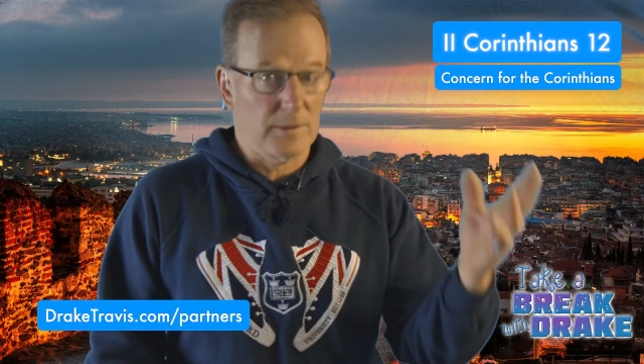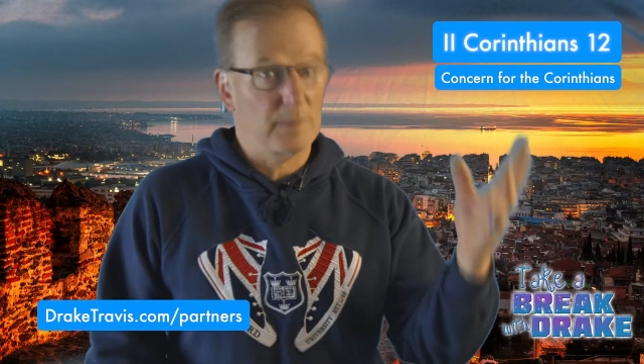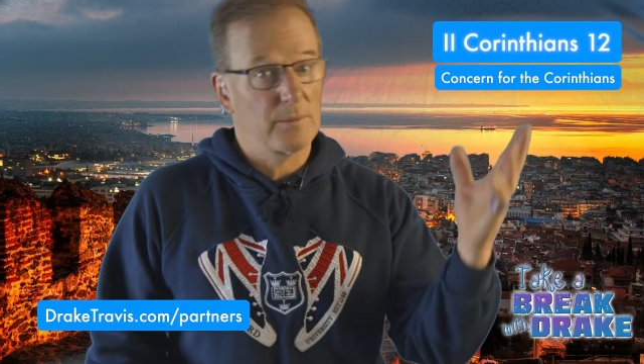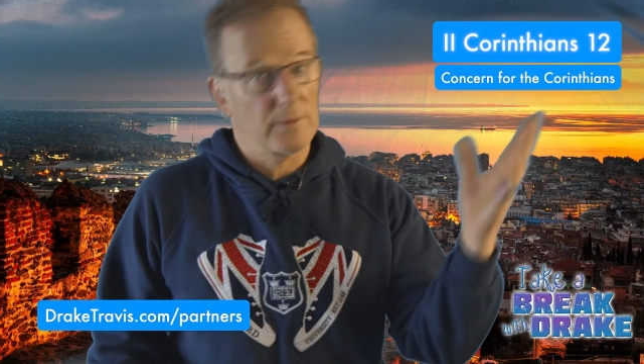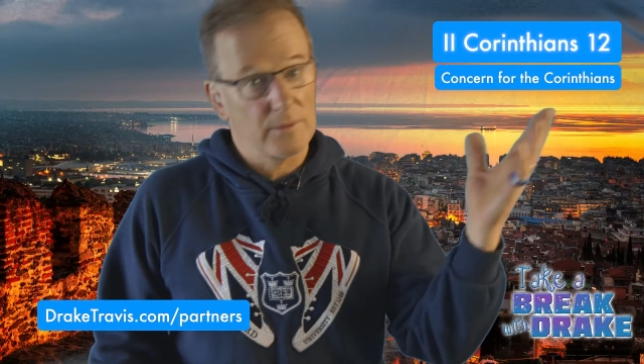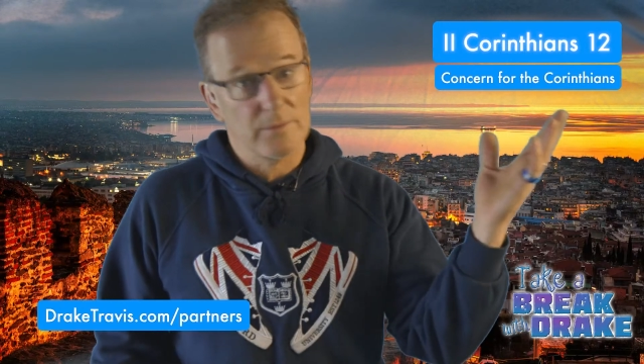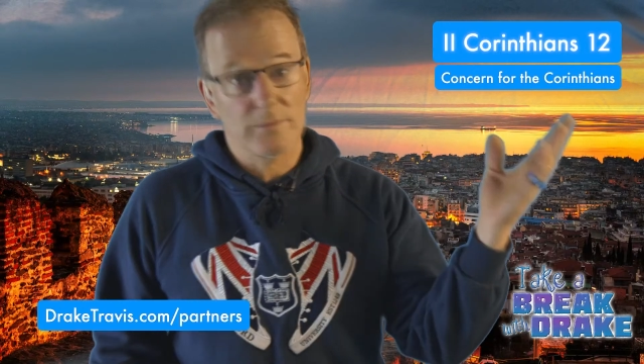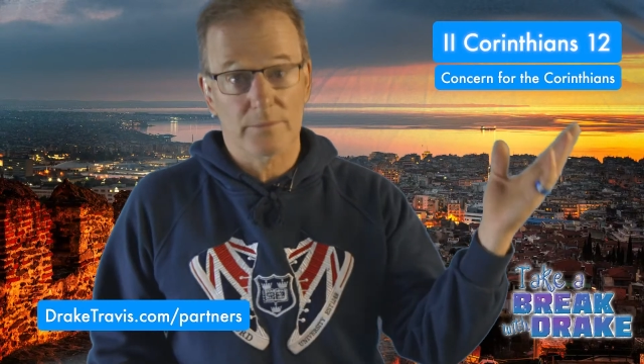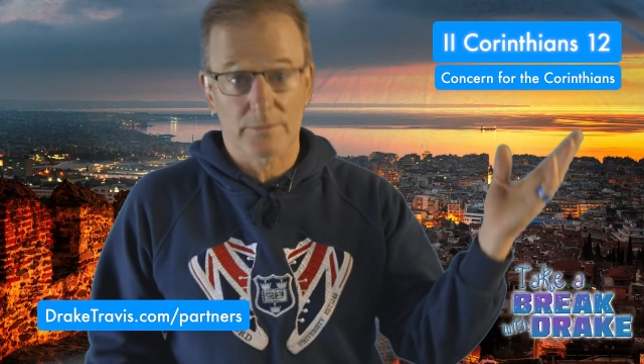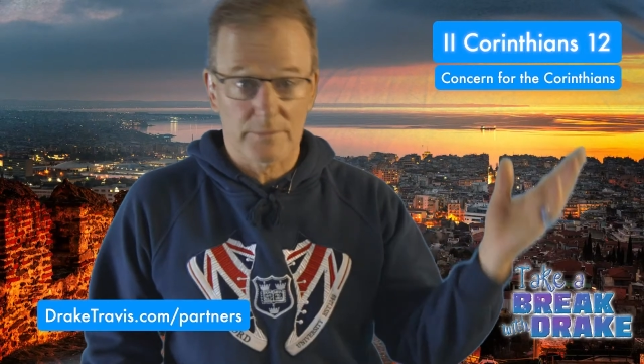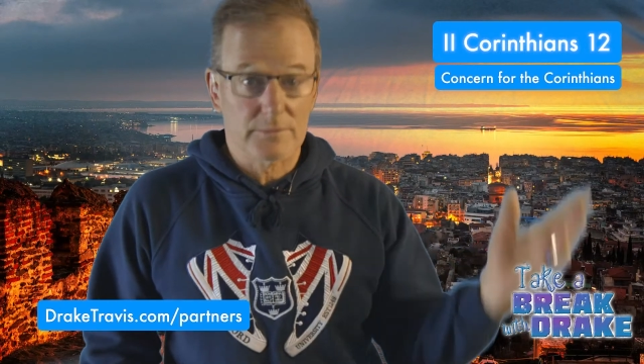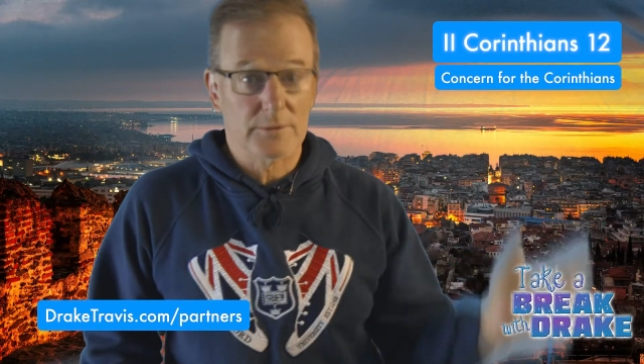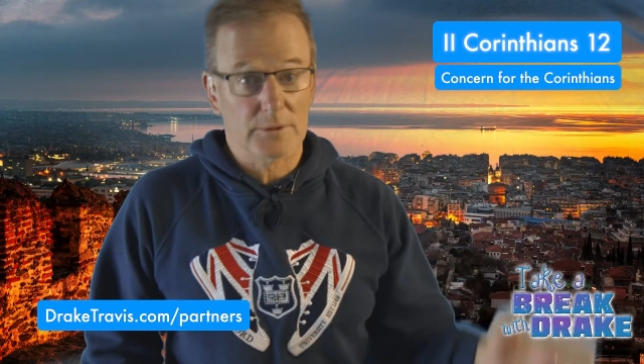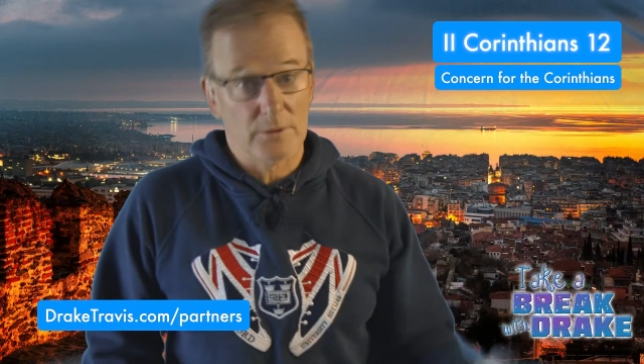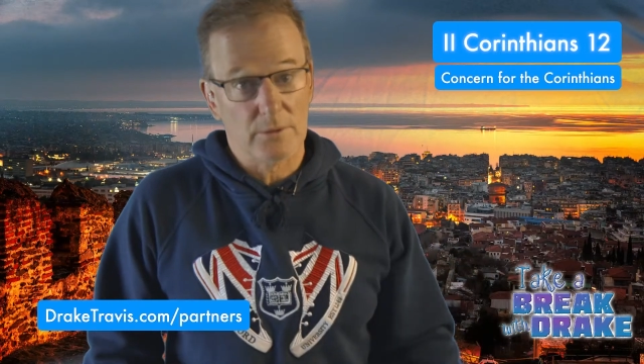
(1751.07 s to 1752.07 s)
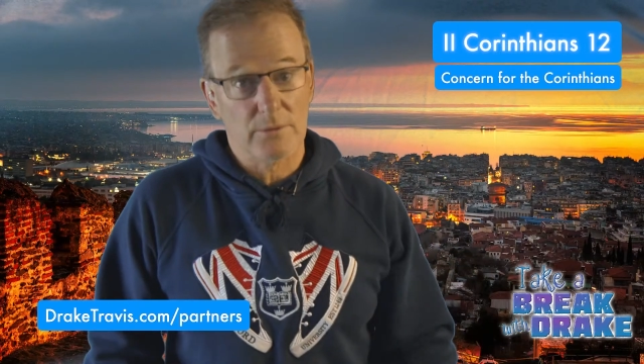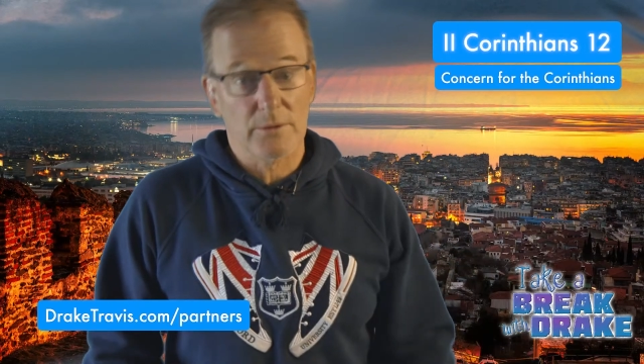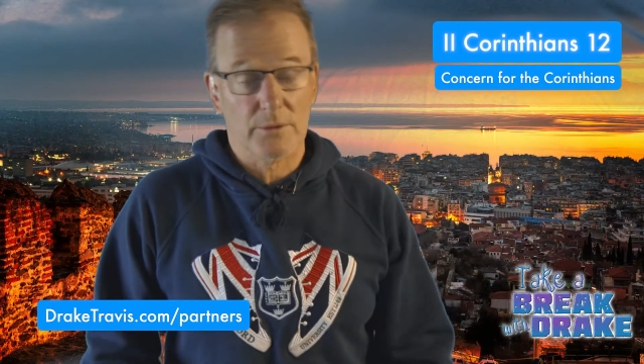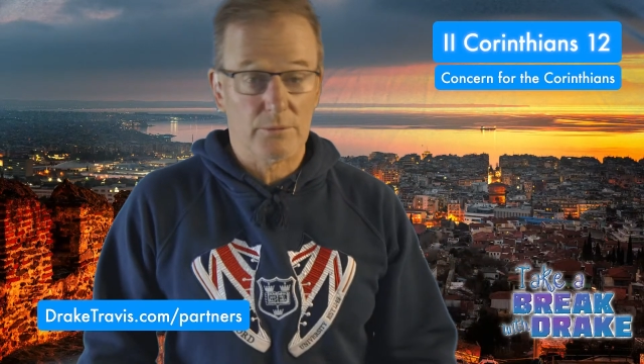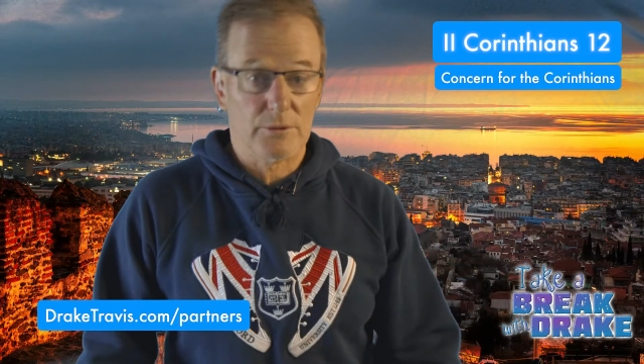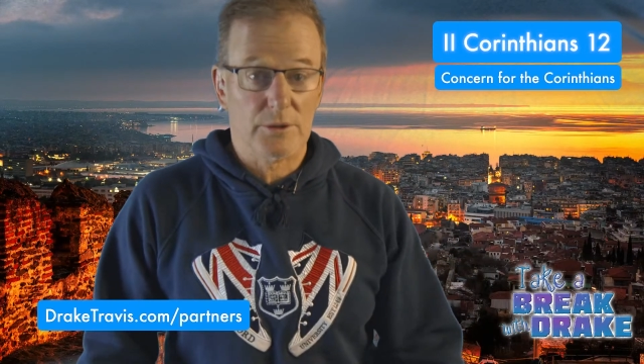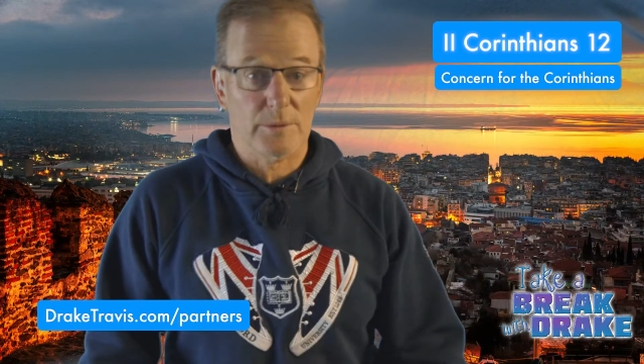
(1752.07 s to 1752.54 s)
Remember,
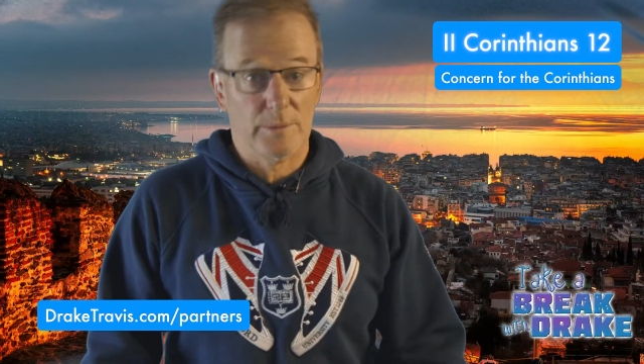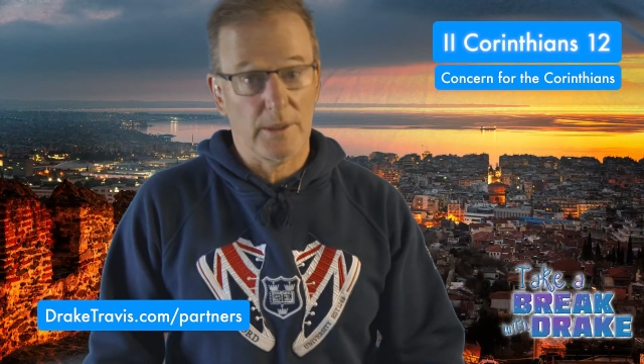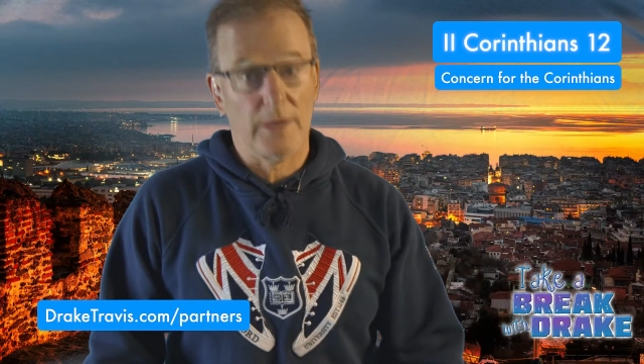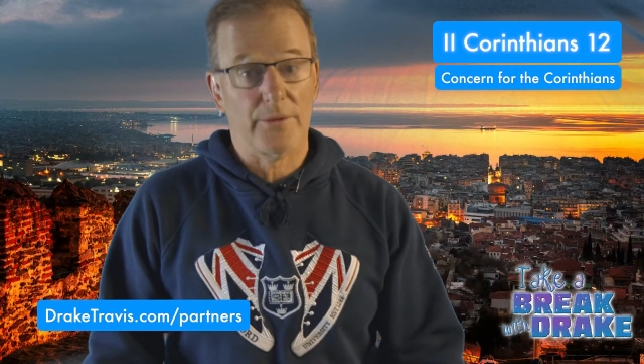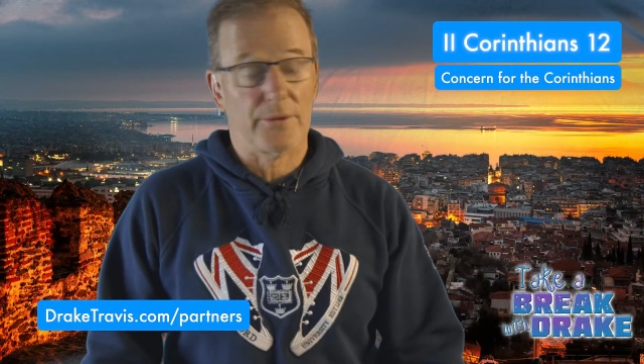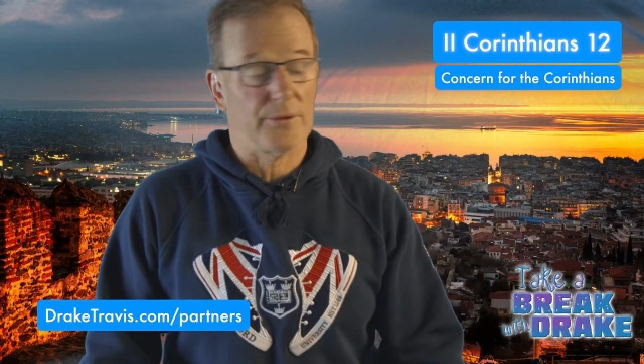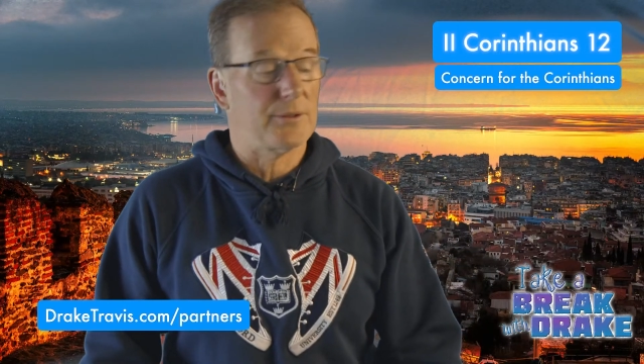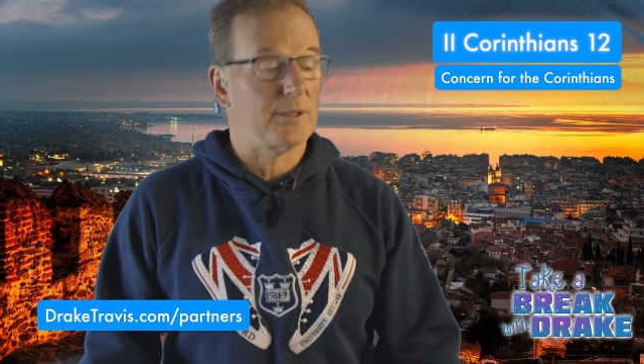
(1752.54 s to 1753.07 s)
Corinth was a brothel